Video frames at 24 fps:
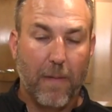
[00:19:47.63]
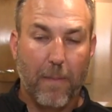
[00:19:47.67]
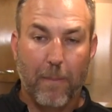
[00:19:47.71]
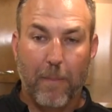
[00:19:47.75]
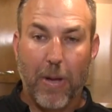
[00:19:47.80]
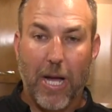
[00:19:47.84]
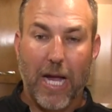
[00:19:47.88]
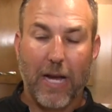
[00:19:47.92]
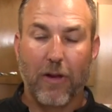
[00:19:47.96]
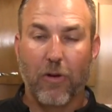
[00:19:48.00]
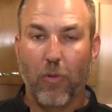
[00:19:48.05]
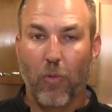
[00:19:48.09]

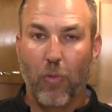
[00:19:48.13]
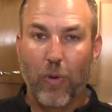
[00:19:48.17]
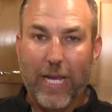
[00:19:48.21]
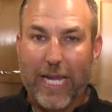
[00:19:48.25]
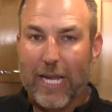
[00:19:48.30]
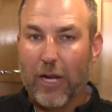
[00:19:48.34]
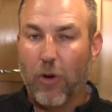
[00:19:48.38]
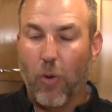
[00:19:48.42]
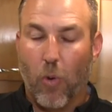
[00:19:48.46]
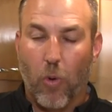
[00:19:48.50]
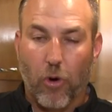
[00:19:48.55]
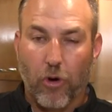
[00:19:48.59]
But we
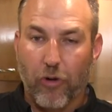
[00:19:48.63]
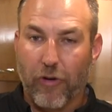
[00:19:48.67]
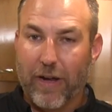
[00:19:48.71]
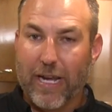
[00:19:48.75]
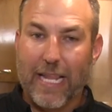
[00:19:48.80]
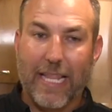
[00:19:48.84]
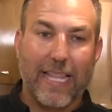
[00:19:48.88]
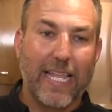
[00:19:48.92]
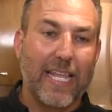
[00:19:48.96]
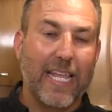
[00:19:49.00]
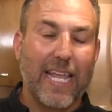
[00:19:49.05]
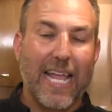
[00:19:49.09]
can order
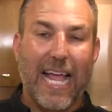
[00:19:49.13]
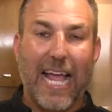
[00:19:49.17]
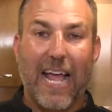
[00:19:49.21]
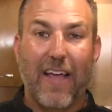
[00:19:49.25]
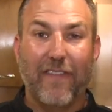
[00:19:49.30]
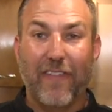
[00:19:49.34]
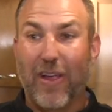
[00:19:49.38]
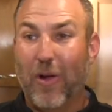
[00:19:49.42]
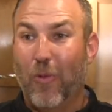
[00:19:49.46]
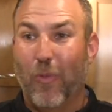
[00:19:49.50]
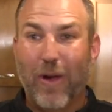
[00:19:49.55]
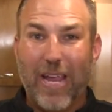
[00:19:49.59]
anything you
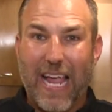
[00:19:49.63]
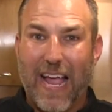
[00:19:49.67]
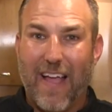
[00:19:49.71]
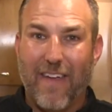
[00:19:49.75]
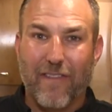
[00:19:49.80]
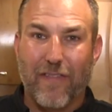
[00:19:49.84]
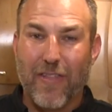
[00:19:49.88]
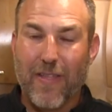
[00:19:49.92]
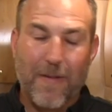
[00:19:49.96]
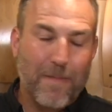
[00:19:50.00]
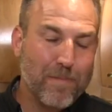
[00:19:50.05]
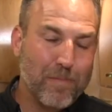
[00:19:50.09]
have, and we
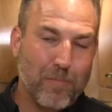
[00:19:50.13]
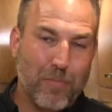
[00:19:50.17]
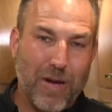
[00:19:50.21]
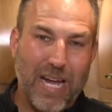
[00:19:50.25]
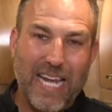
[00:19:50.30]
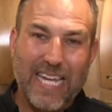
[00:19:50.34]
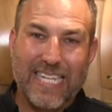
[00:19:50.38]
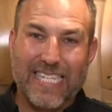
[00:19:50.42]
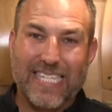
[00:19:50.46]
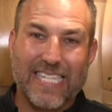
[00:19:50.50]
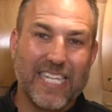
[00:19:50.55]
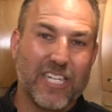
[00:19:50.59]
have
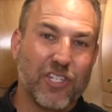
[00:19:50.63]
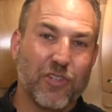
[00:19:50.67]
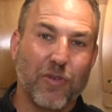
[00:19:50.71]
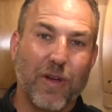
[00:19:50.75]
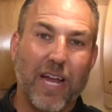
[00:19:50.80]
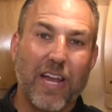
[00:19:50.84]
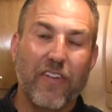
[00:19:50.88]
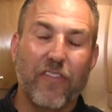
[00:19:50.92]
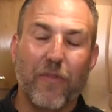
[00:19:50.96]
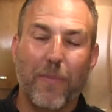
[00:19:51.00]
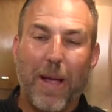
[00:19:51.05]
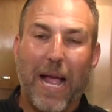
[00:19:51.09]
probably 6 or
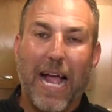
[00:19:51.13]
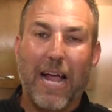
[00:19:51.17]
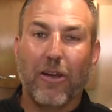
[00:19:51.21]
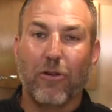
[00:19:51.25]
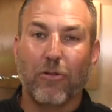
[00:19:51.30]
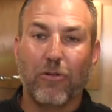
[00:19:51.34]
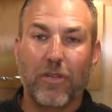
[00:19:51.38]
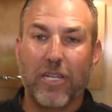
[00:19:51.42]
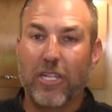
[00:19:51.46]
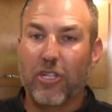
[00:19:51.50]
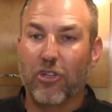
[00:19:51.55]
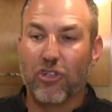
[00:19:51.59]
8 of them at
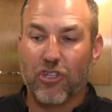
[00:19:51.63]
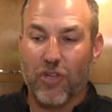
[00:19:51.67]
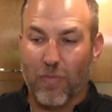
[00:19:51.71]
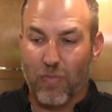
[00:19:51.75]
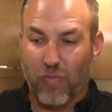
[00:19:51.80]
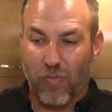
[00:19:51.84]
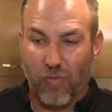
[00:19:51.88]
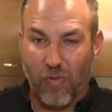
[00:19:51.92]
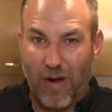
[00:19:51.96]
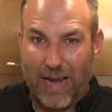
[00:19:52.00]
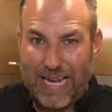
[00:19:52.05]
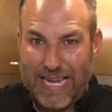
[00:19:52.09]
our dealership
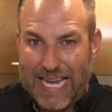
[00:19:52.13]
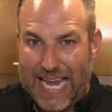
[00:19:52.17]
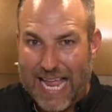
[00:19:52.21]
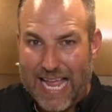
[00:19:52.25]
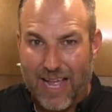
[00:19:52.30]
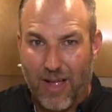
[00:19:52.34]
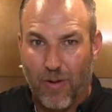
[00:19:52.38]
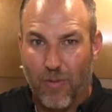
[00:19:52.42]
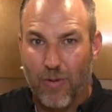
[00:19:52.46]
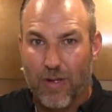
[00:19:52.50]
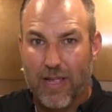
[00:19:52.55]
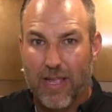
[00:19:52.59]
right
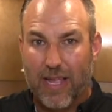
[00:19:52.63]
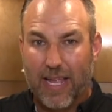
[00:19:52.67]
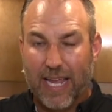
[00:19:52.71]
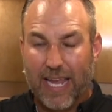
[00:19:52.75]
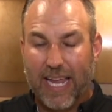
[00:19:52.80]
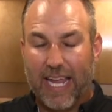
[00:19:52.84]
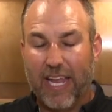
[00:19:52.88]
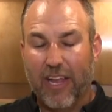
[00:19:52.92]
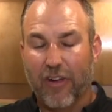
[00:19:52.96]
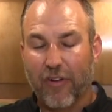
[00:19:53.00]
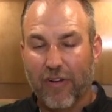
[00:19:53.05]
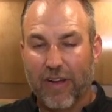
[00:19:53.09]
now
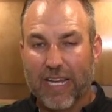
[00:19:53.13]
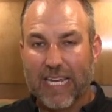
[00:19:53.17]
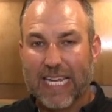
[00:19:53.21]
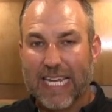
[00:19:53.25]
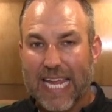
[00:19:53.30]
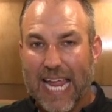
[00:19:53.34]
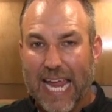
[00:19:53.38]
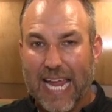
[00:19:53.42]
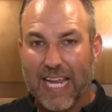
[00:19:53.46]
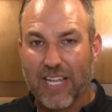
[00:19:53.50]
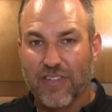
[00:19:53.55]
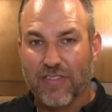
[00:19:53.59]
here in
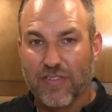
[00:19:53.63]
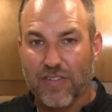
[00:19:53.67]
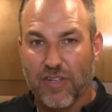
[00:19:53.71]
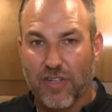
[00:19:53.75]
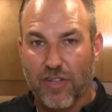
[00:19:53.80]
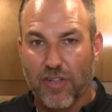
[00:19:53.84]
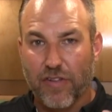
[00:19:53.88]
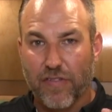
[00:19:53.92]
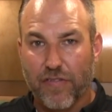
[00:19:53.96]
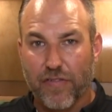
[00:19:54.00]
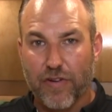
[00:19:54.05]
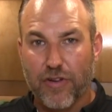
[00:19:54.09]

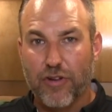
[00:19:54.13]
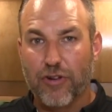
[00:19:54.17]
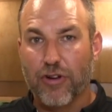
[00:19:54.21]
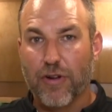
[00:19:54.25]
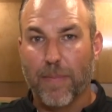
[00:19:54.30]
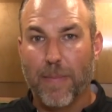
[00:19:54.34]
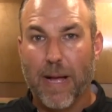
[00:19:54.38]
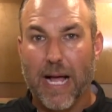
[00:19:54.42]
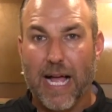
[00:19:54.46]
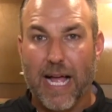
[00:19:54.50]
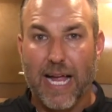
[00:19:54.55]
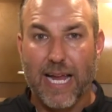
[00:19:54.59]
Gainesville for you to
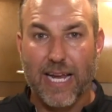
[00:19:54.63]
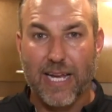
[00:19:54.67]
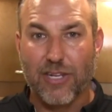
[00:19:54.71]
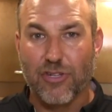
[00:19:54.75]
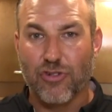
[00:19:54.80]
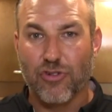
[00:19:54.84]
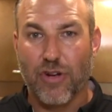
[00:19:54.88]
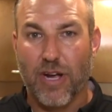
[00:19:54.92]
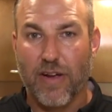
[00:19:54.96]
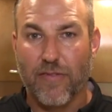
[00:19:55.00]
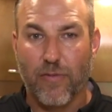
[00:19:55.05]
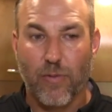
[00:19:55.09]
buy and
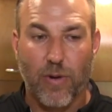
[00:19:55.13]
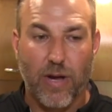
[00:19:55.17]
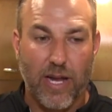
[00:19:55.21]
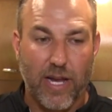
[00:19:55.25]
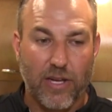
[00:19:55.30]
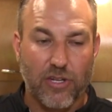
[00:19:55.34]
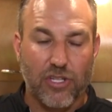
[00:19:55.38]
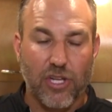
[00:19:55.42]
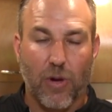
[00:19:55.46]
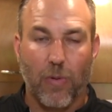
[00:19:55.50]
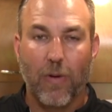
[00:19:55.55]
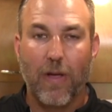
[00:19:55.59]
drive
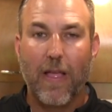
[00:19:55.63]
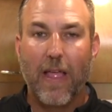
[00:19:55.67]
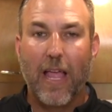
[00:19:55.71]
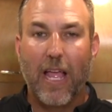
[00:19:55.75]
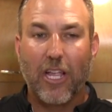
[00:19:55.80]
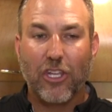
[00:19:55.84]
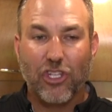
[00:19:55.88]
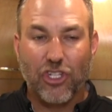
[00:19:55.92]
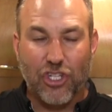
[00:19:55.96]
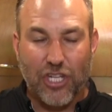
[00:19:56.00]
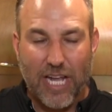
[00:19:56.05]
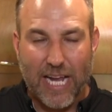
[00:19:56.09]
away. So
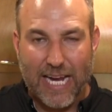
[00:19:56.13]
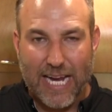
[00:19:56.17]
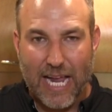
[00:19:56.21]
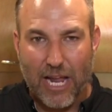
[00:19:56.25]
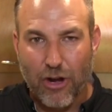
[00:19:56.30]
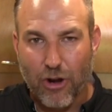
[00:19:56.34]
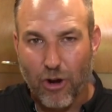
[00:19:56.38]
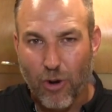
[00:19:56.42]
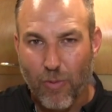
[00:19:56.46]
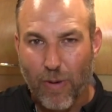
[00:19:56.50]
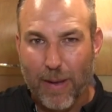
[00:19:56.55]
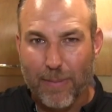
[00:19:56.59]
check
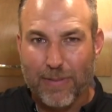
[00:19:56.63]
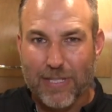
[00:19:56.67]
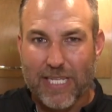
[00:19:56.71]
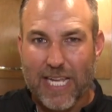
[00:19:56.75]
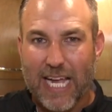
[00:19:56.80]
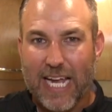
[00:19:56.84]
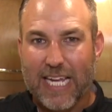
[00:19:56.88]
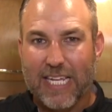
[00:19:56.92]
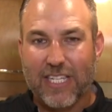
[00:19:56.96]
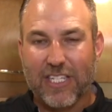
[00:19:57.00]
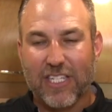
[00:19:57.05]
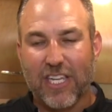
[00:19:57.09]
out our
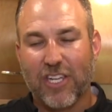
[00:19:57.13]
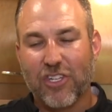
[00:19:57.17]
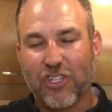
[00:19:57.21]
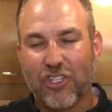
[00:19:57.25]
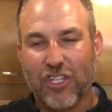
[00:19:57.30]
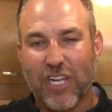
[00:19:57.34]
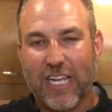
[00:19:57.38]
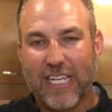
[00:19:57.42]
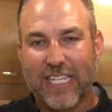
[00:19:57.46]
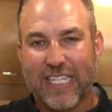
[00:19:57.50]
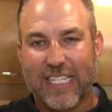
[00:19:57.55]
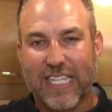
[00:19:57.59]
website,
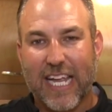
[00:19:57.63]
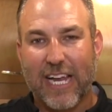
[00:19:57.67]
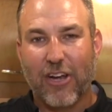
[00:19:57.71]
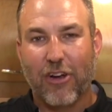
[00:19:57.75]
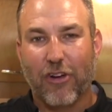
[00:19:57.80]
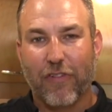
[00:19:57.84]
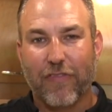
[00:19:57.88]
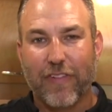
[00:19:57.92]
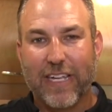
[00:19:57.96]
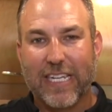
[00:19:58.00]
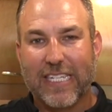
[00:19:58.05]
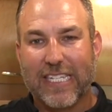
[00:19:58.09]

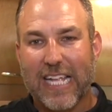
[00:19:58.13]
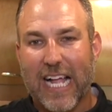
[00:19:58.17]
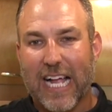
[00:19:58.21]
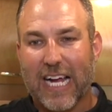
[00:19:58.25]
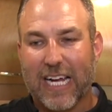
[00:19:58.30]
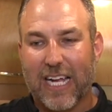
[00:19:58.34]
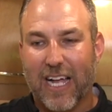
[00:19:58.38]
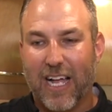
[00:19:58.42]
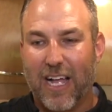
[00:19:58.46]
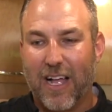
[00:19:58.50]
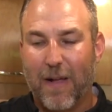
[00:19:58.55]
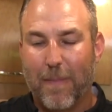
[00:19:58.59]

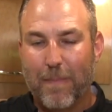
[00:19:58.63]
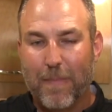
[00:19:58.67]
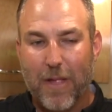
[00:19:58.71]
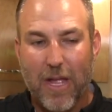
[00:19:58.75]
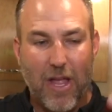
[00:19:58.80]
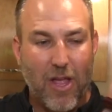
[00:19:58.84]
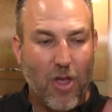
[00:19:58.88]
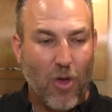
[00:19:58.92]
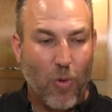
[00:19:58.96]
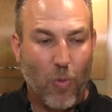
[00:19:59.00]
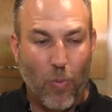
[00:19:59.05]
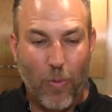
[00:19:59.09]
sunshinestateRVs.com.
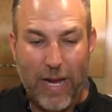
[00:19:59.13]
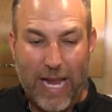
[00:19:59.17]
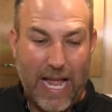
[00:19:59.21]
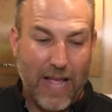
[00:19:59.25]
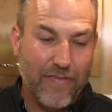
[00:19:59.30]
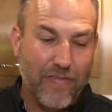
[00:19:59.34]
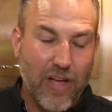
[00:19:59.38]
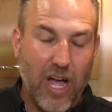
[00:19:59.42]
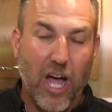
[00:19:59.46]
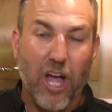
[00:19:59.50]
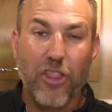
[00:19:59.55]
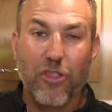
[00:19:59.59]
We
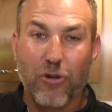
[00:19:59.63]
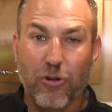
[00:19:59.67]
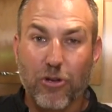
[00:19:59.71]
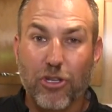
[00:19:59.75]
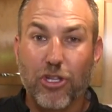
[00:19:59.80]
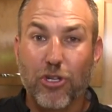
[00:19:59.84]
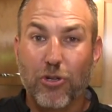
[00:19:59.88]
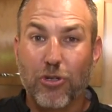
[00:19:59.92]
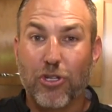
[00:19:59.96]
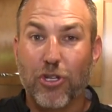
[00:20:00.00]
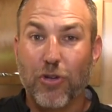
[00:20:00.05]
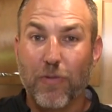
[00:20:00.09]
have other
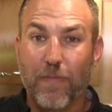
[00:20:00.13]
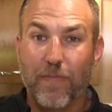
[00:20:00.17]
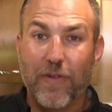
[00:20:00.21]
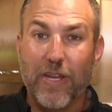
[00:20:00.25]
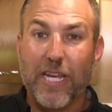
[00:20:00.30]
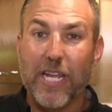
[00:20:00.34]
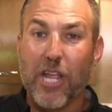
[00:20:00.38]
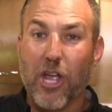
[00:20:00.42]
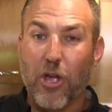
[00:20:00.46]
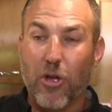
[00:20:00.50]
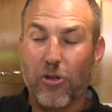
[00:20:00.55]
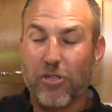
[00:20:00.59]
YouTube
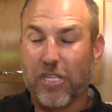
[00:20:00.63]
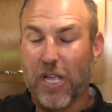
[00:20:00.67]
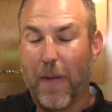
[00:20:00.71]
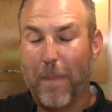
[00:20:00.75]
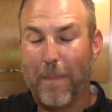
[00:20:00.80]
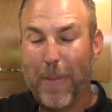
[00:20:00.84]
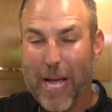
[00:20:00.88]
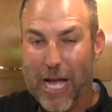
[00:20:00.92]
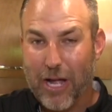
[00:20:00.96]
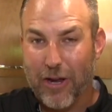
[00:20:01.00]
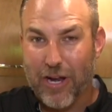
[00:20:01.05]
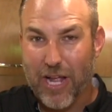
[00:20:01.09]
videos
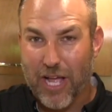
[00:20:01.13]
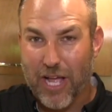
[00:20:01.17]
about